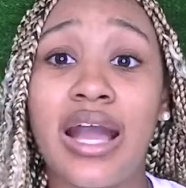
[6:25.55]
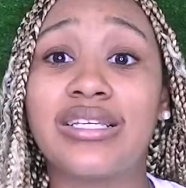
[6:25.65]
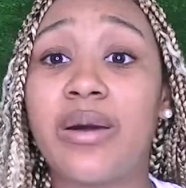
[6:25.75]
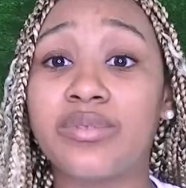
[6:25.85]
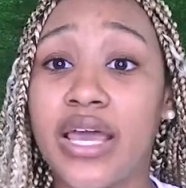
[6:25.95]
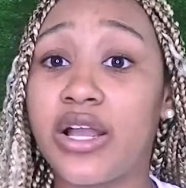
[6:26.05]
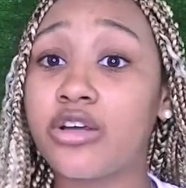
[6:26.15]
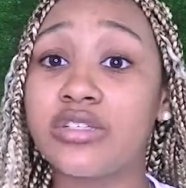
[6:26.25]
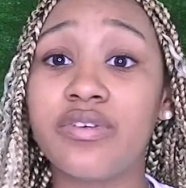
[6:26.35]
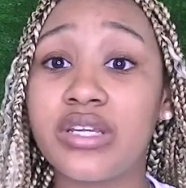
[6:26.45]
because I was like,
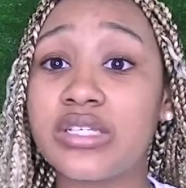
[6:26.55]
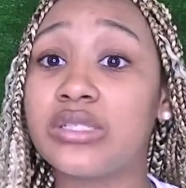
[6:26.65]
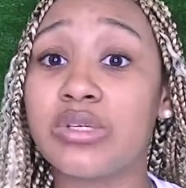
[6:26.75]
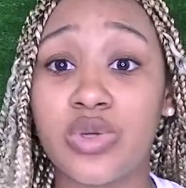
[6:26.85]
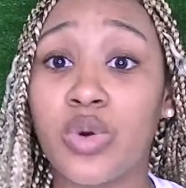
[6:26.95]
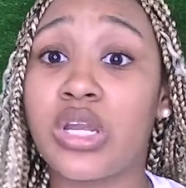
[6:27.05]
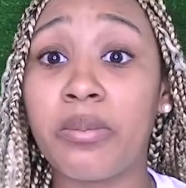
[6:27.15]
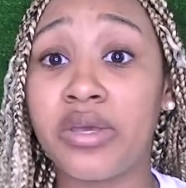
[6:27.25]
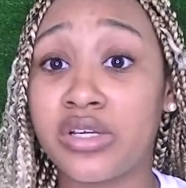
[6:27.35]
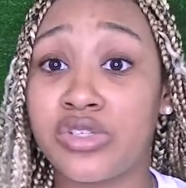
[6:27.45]
Girls from Venus is going up
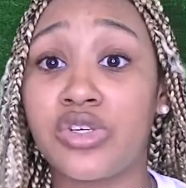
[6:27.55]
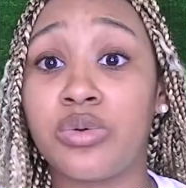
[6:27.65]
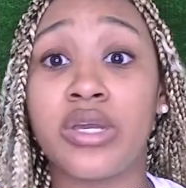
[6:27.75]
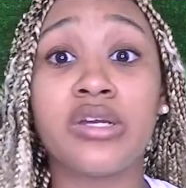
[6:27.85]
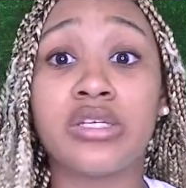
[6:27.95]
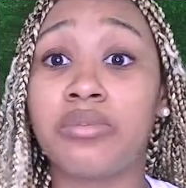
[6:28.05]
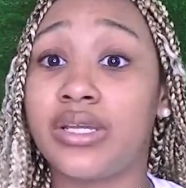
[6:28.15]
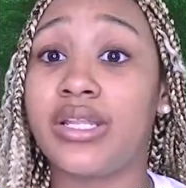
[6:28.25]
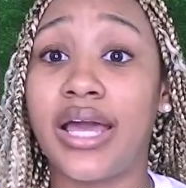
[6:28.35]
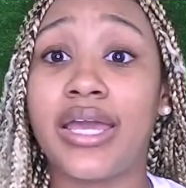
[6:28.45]
because of you. Here's some
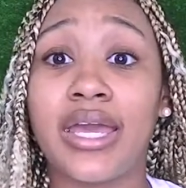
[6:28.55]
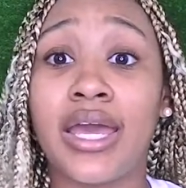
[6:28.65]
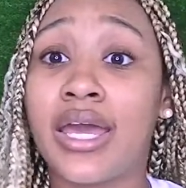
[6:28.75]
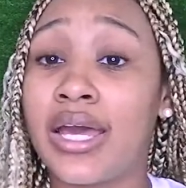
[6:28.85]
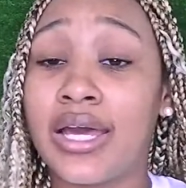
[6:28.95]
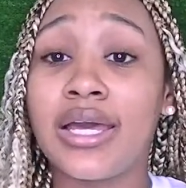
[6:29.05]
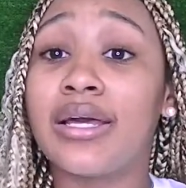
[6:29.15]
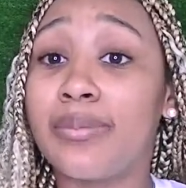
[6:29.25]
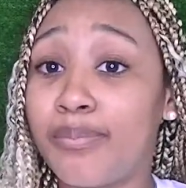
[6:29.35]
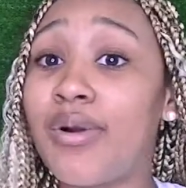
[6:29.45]
money, like,
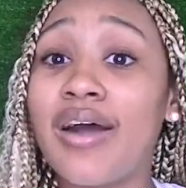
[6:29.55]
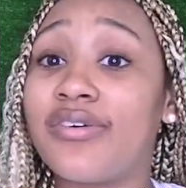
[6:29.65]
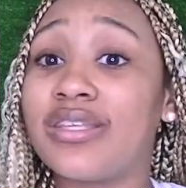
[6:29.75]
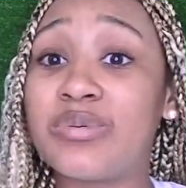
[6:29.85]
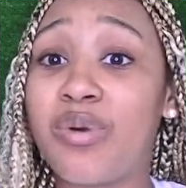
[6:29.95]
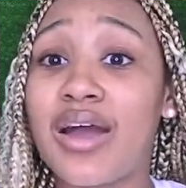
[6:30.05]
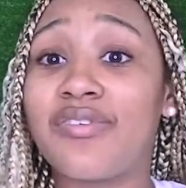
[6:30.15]
profits.